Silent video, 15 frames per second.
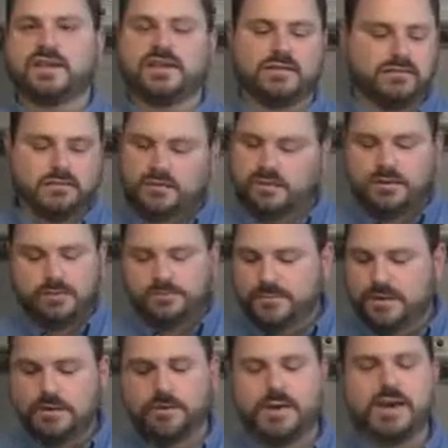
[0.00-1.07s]
and
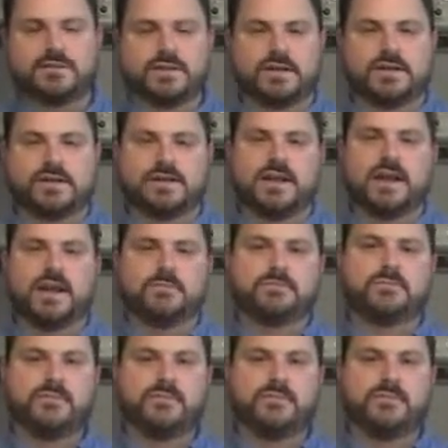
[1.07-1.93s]
you don't want to have to clean that up.